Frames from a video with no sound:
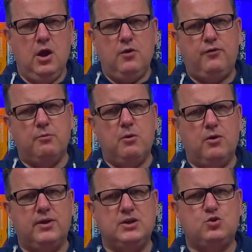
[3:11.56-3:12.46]
For
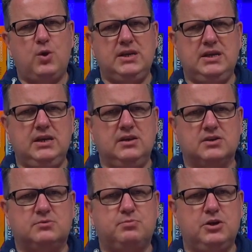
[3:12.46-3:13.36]
more than 20
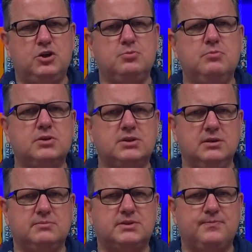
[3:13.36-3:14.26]
years, British
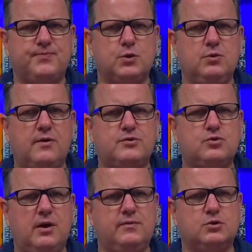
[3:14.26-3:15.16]
Muslims who have
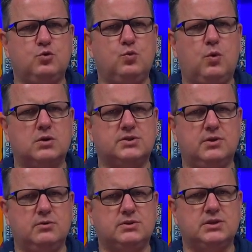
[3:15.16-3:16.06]
traveled to war
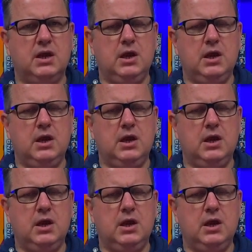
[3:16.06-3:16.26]
zones